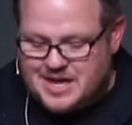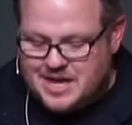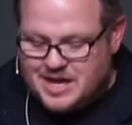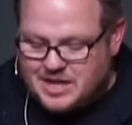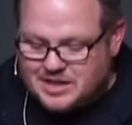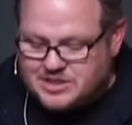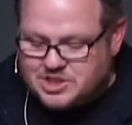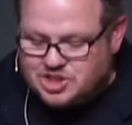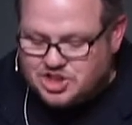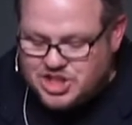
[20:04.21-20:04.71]

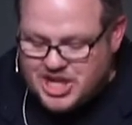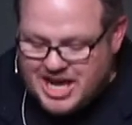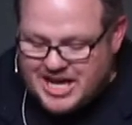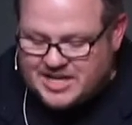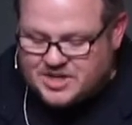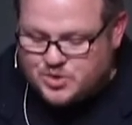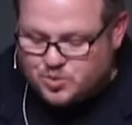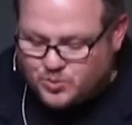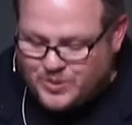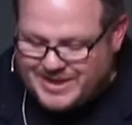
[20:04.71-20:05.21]

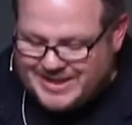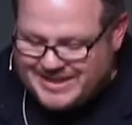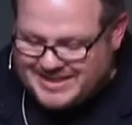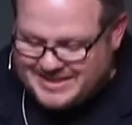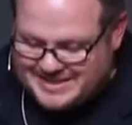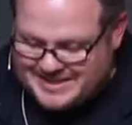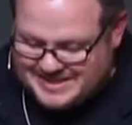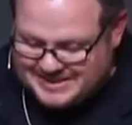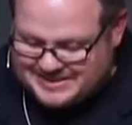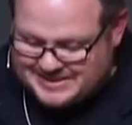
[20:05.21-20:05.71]
unchecked
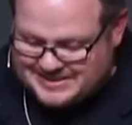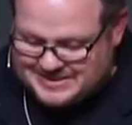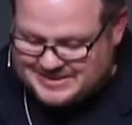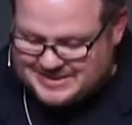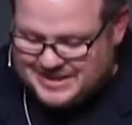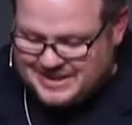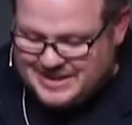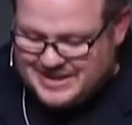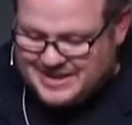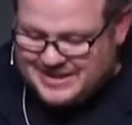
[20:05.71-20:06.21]
wickedness.
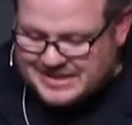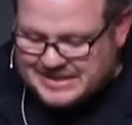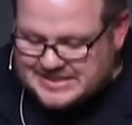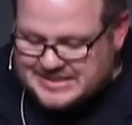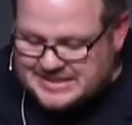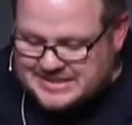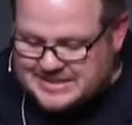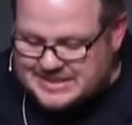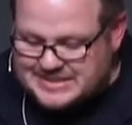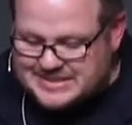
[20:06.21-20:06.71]
This
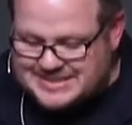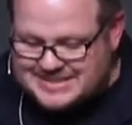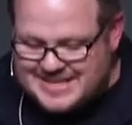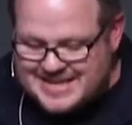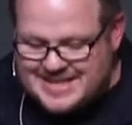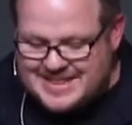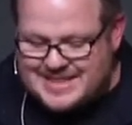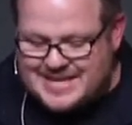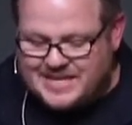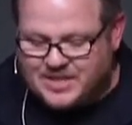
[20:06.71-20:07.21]
is the
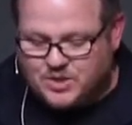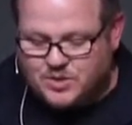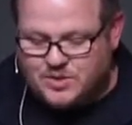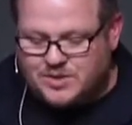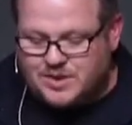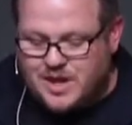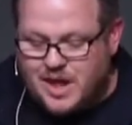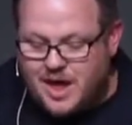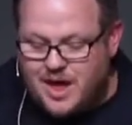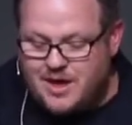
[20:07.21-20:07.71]
sin that you
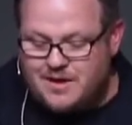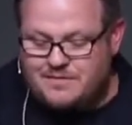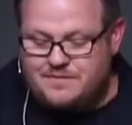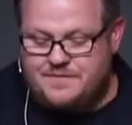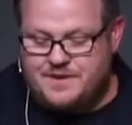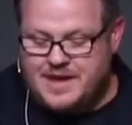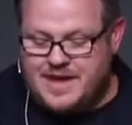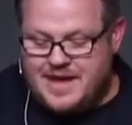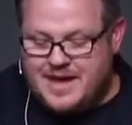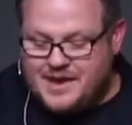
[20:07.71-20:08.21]
love
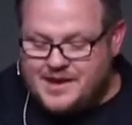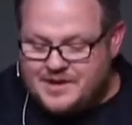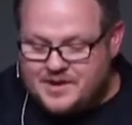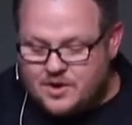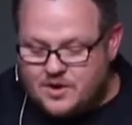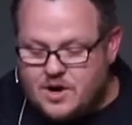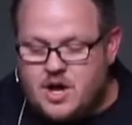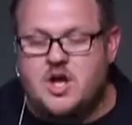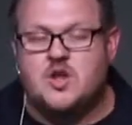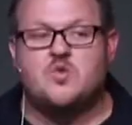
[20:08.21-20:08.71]
and
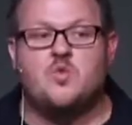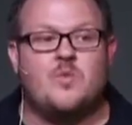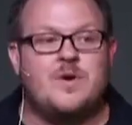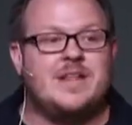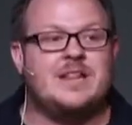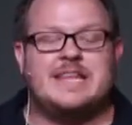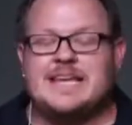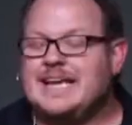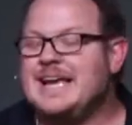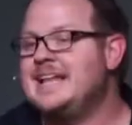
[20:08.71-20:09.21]
are
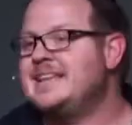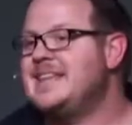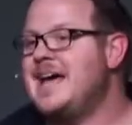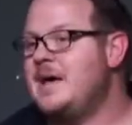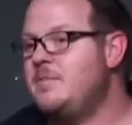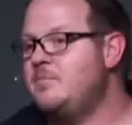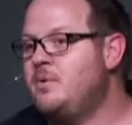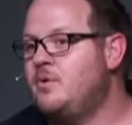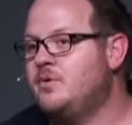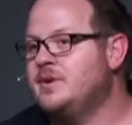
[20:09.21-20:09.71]
unwilling at
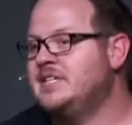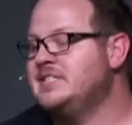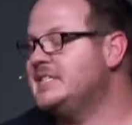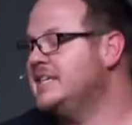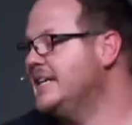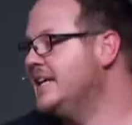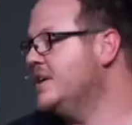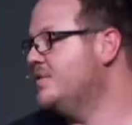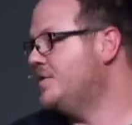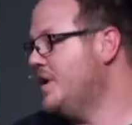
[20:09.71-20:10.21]
that point to
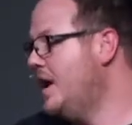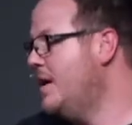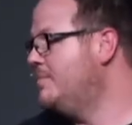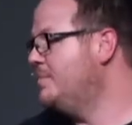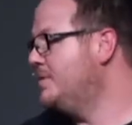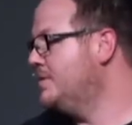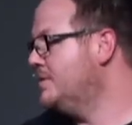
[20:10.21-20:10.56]
give up.